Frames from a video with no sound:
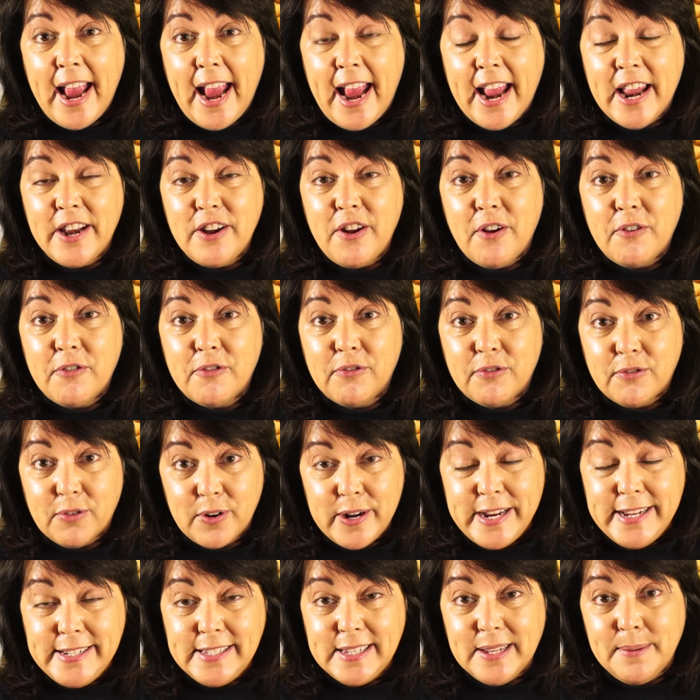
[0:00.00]
and
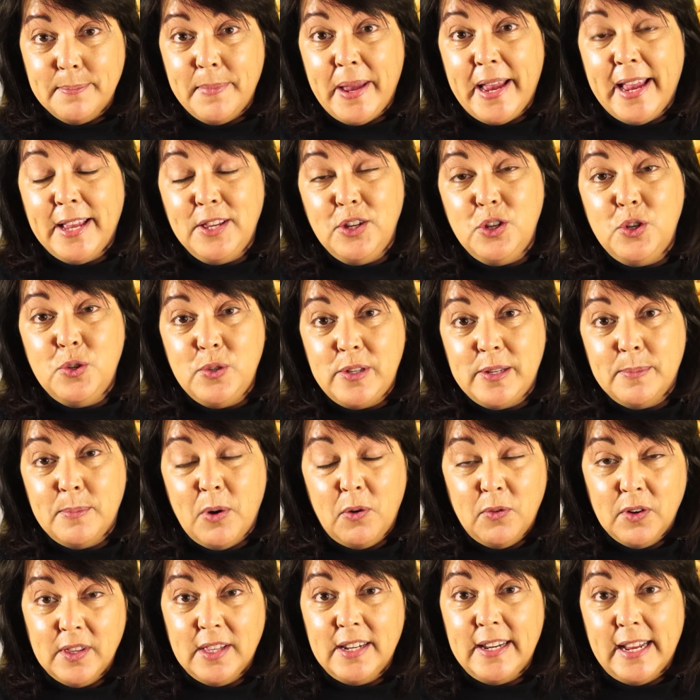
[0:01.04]
freeze them and use them
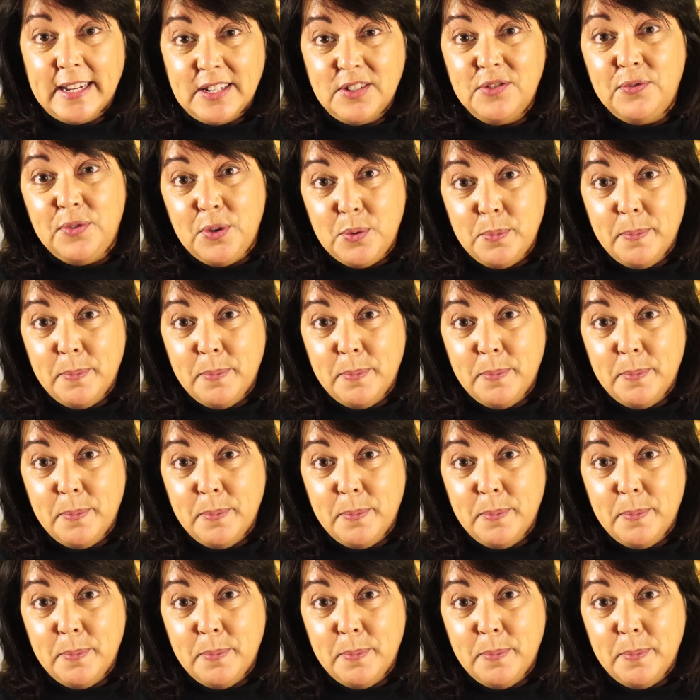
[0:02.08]
over the next few